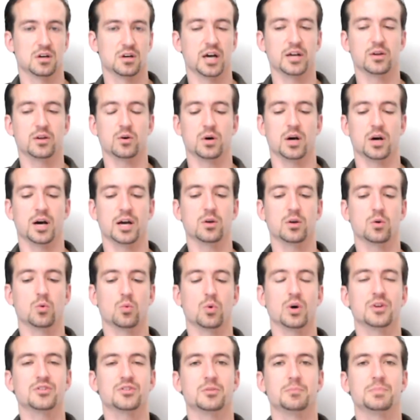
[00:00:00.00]
I don't I don't
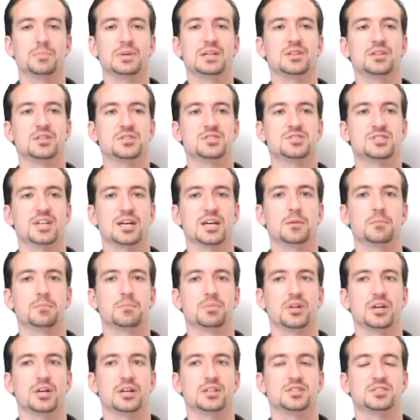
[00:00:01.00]
want to be in the same
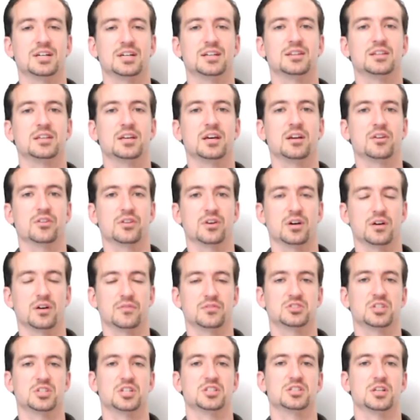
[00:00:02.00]
place at the end of the
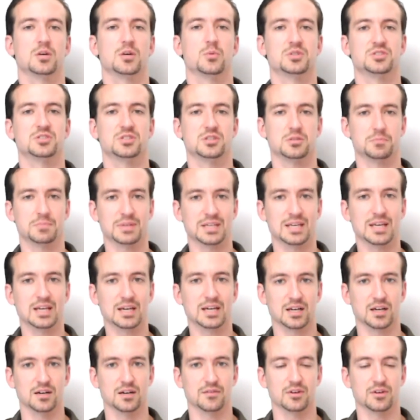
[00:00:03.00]
conversation I was at the
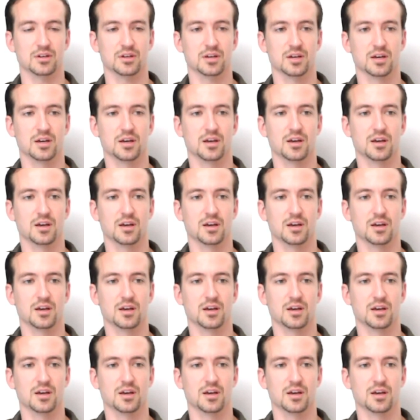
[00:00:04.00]
beginning of it.